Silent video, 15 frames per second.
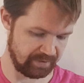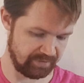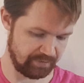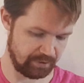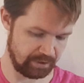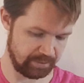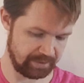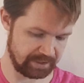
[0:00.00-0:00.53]

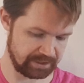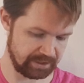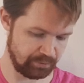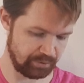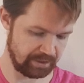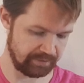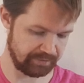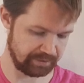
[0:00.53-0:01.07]
for the beer cell,
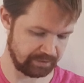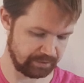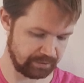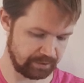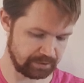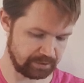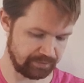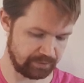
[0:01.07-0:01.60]
well-fitting
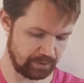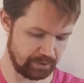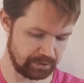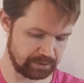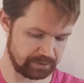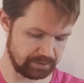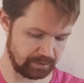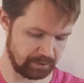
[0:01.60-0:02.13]
gloves, of course.